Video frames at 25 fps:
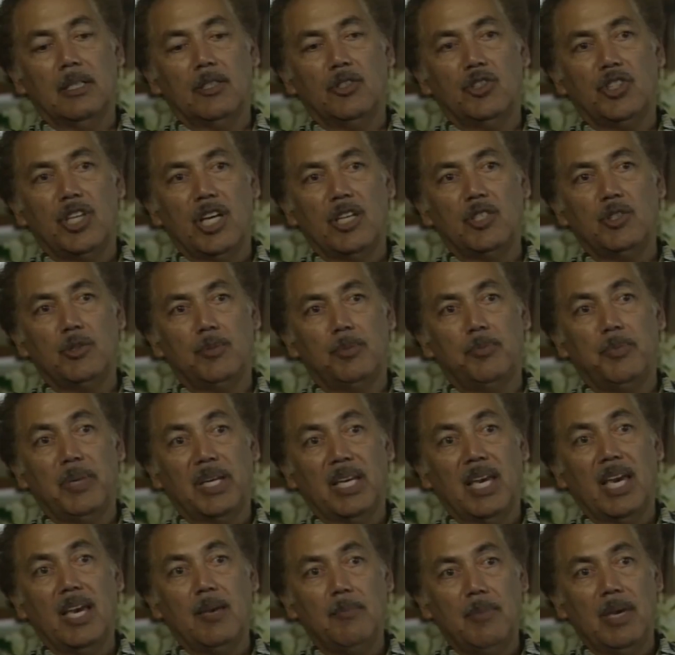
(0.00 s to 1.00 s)
The church
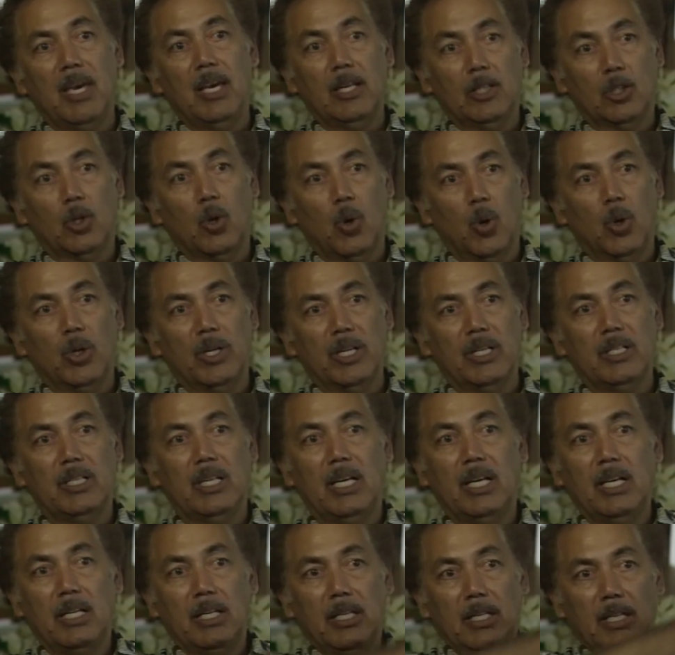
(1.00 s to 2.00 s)
became
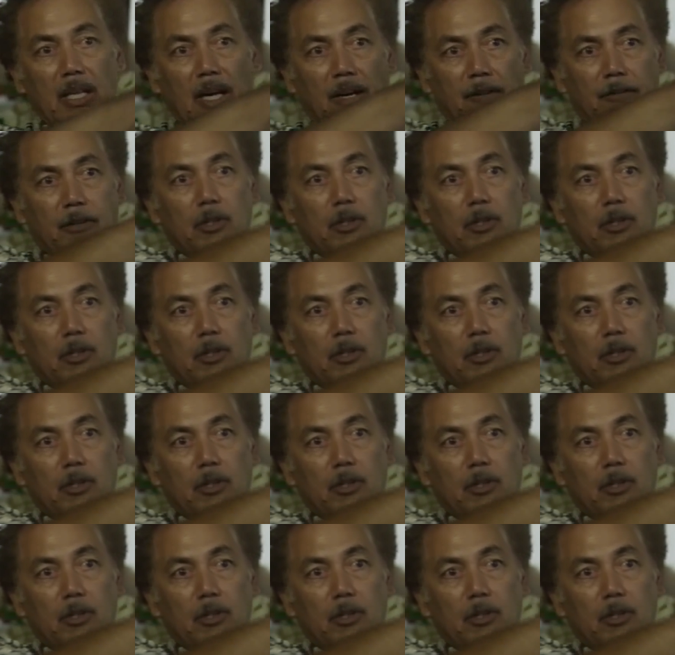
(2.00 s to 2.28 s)
headquartered in